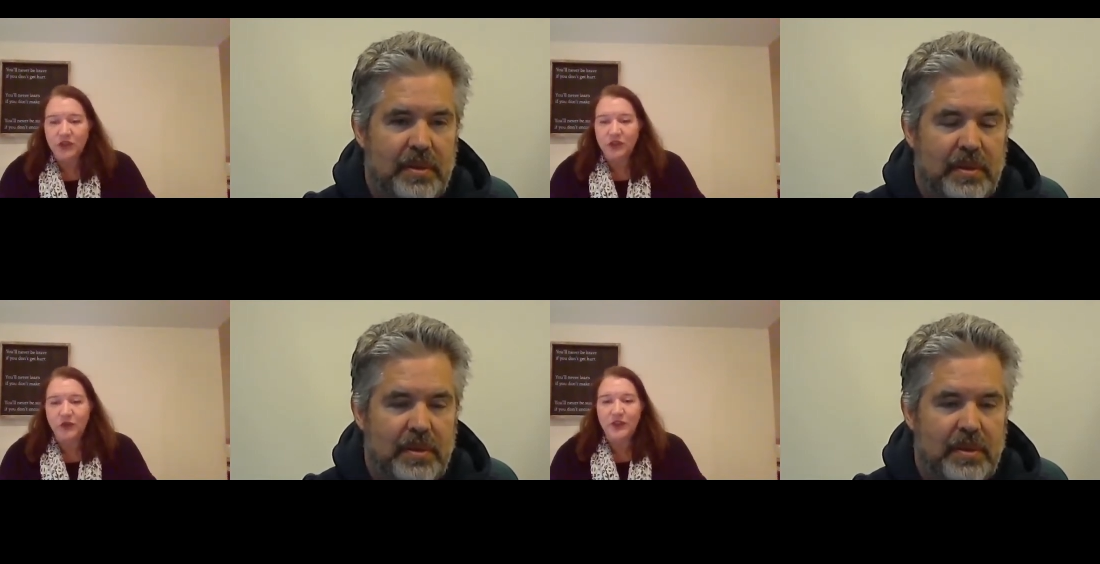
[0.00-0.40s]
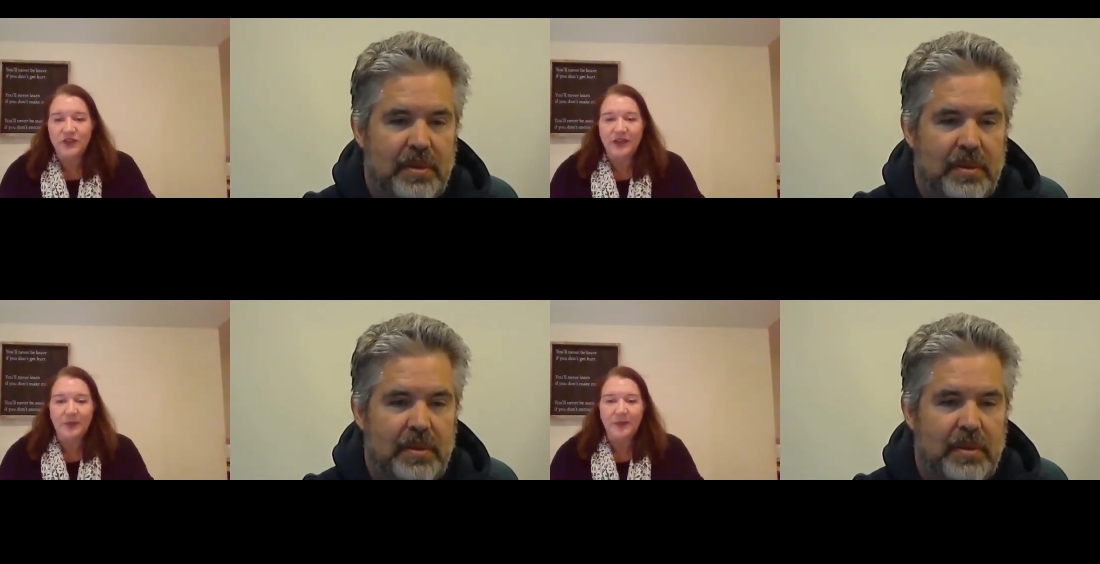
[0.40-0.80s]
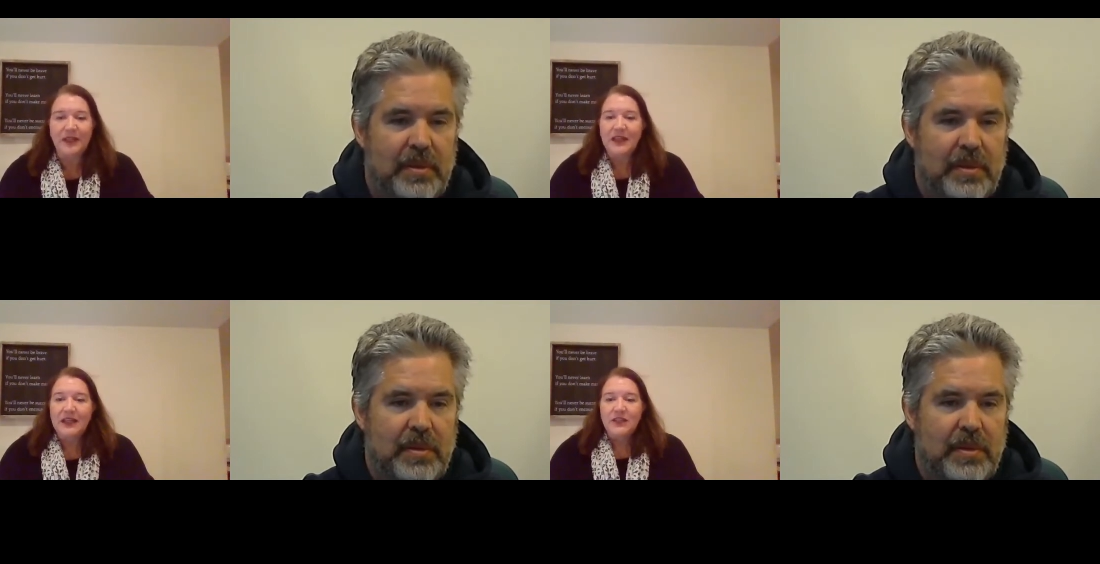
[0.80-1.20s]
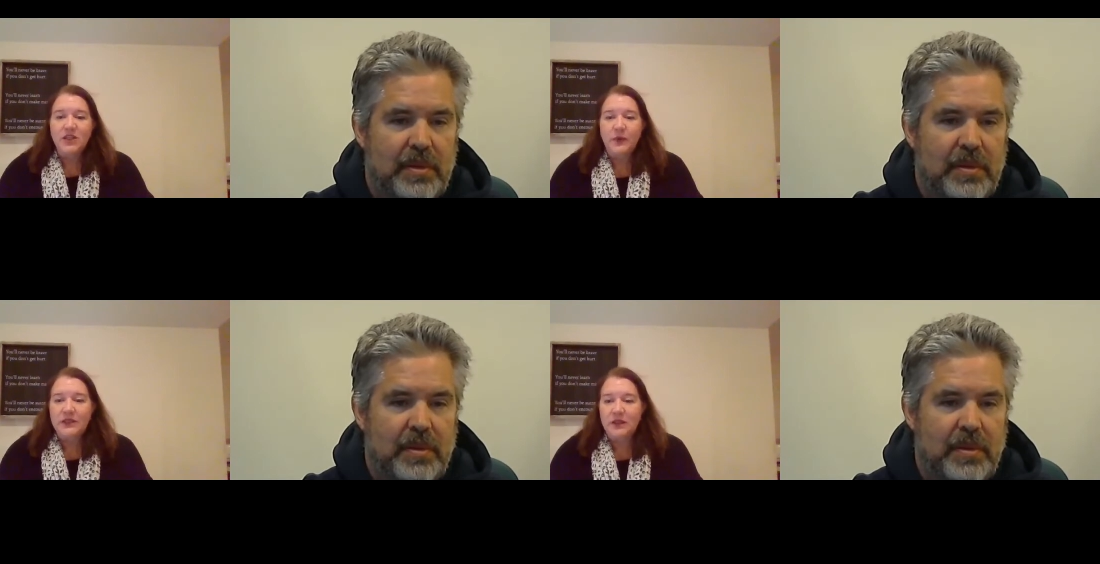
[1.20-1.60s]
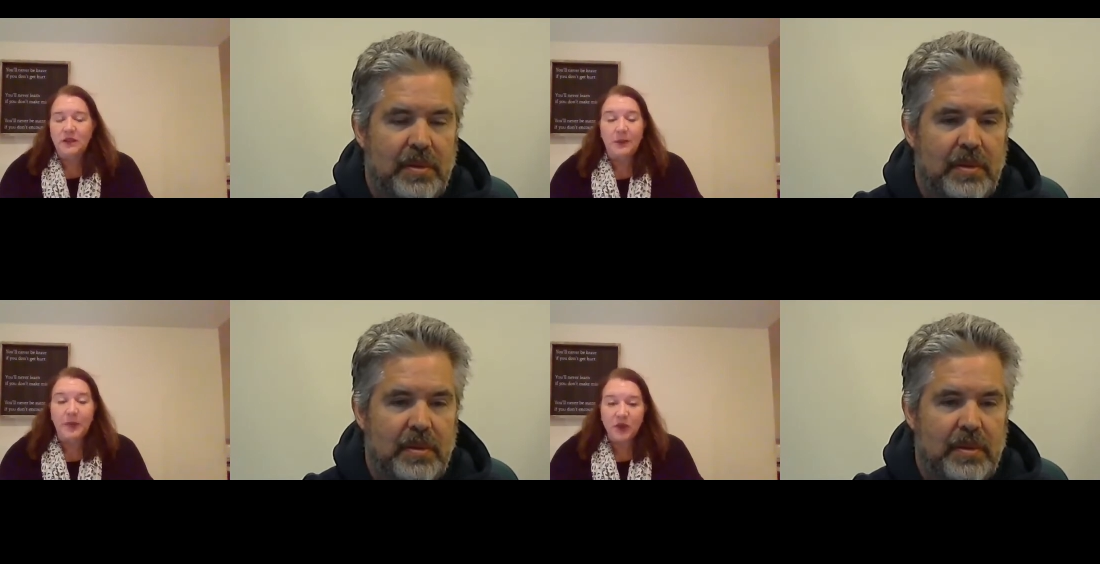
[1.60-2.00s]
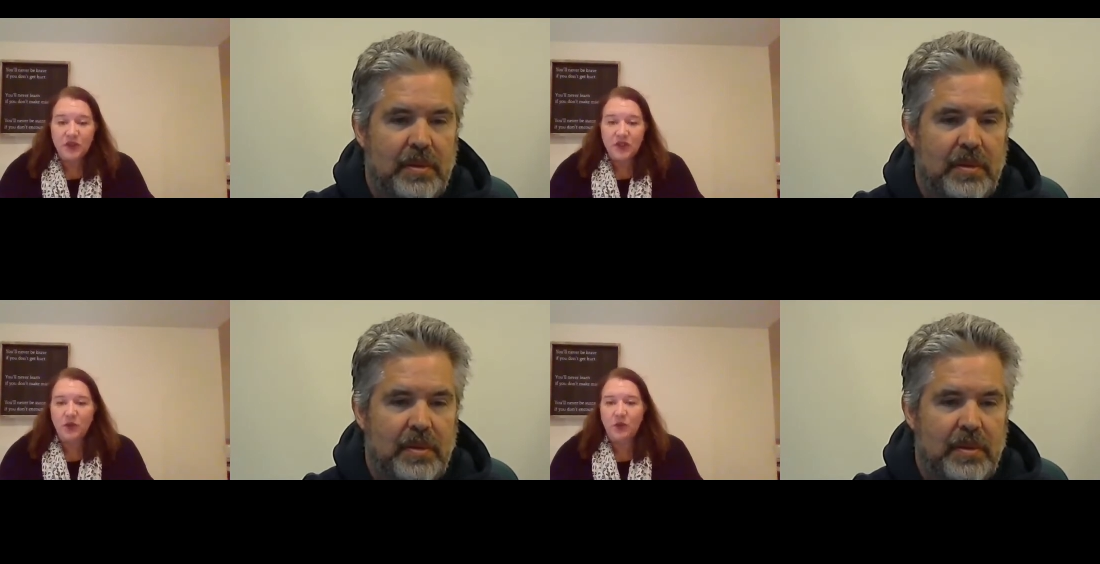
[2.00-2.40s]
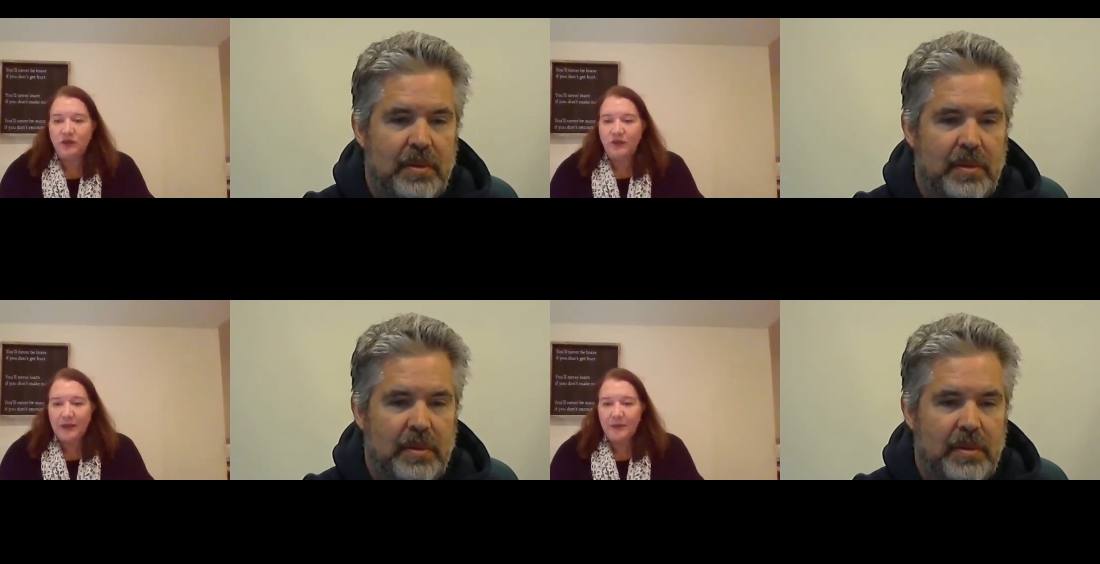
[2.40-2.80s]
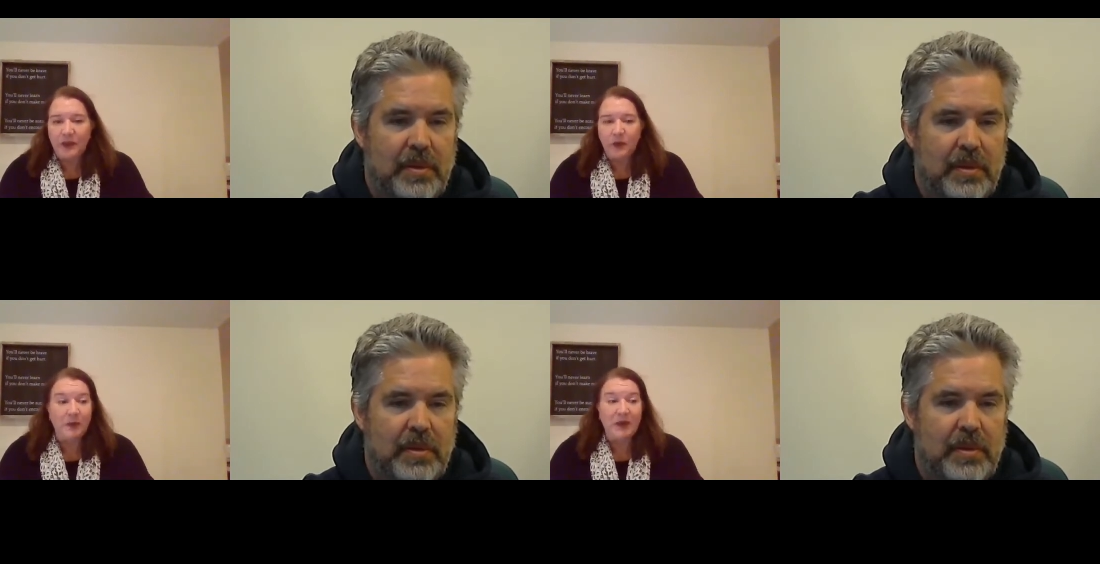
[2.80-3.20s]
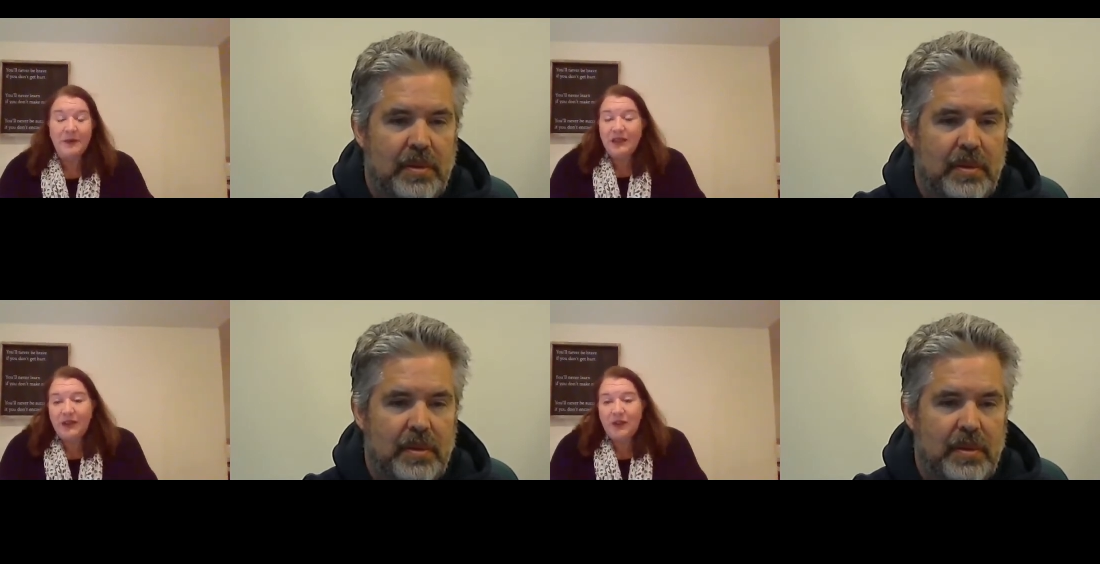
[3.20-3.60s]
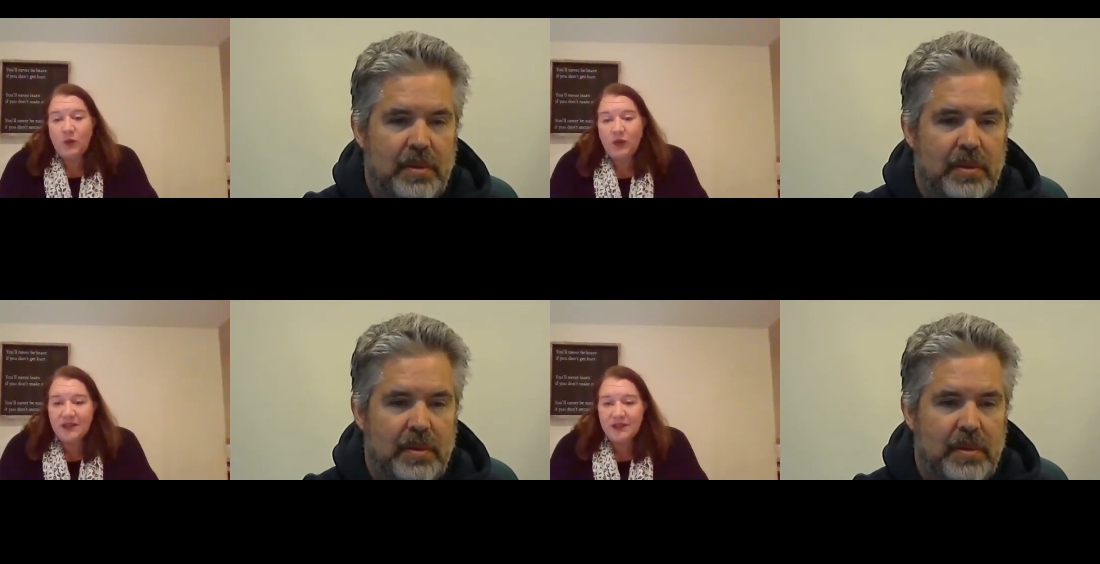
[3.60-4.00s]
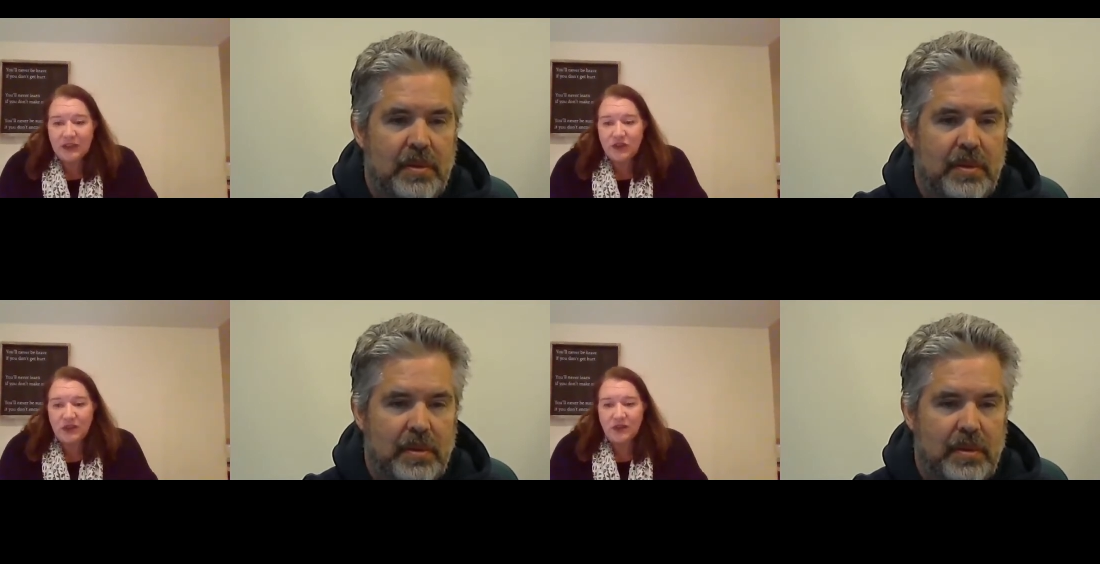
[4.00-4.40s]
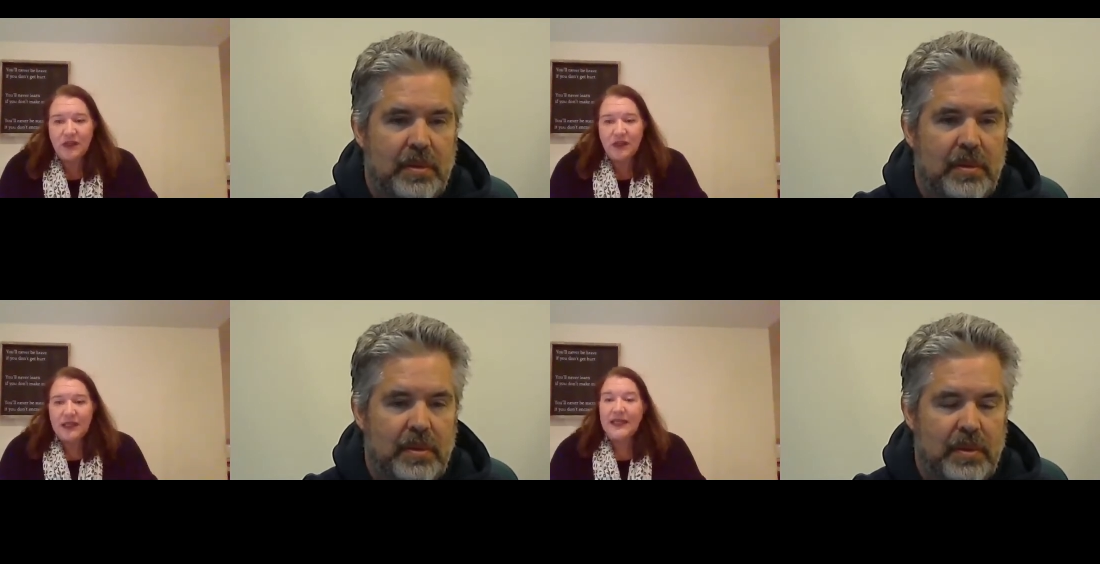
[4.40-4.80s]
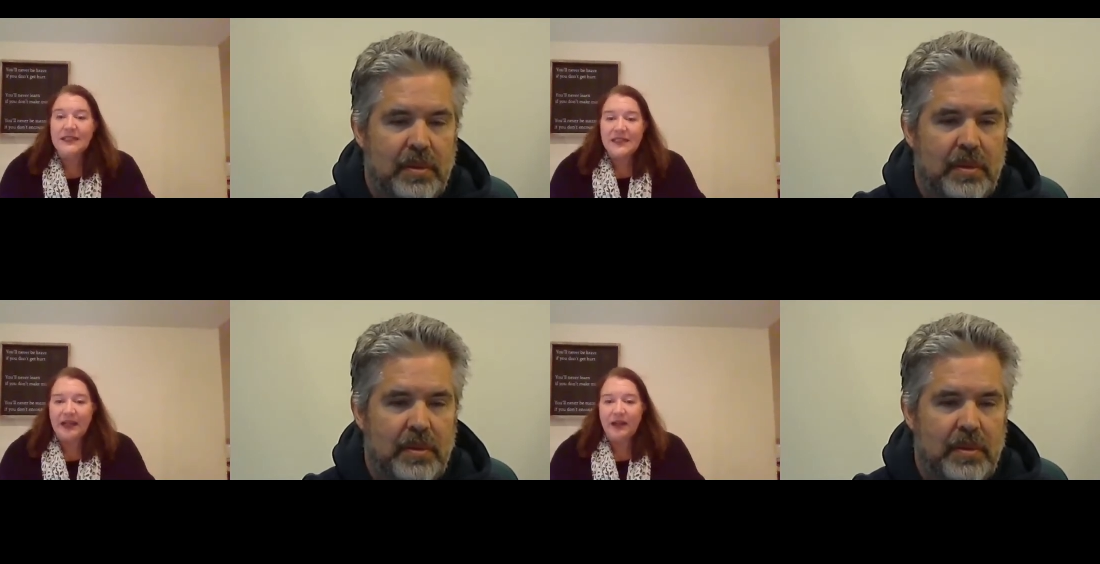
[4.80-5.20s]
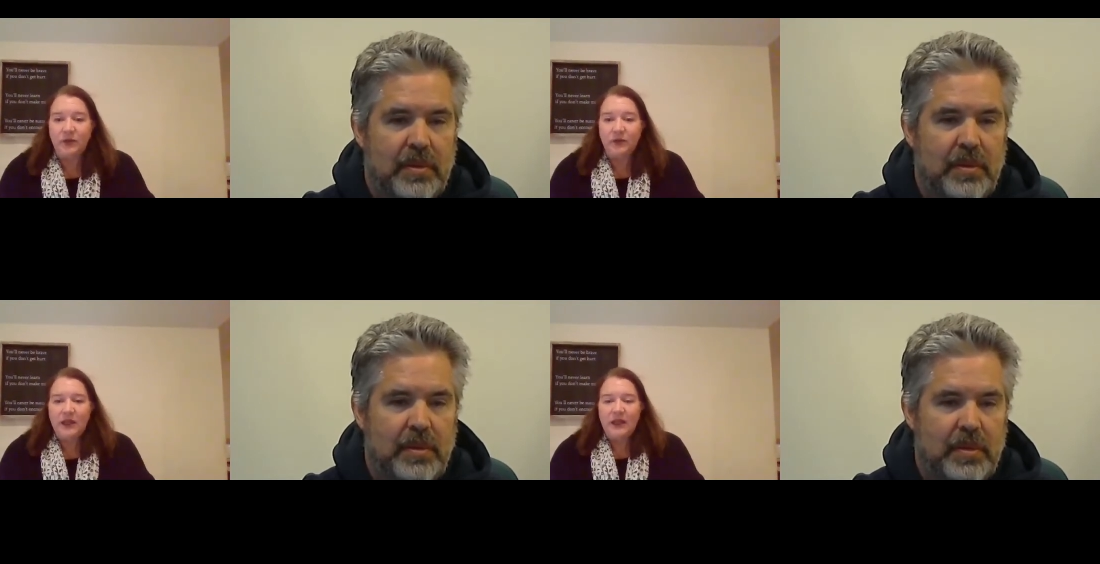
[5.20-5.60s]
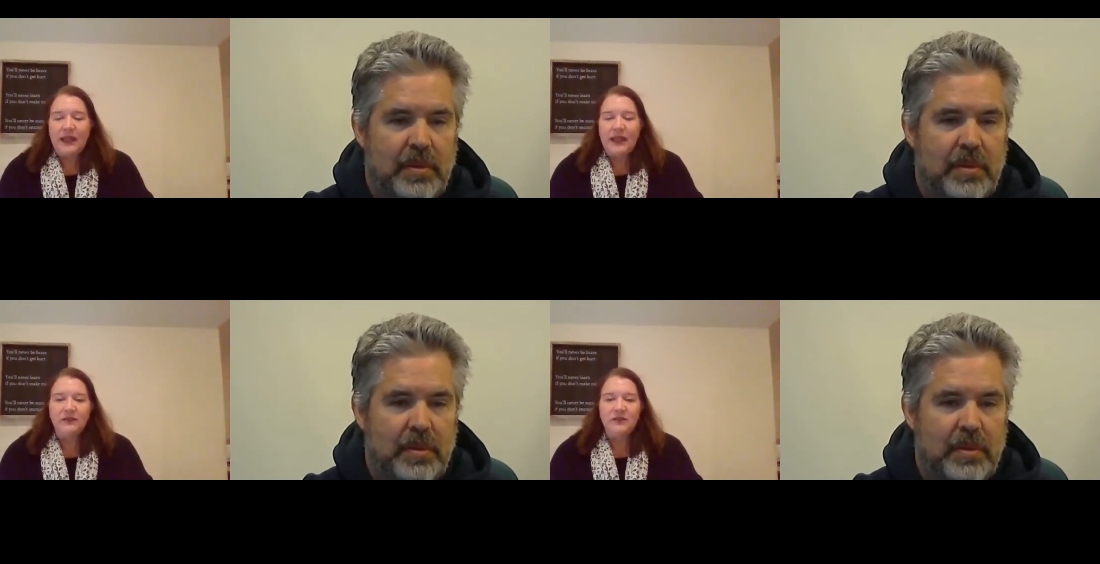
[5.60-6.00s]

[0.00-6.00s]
Speaker 1: interview this family. So it's a person or a family, or maybe even an organization in town. And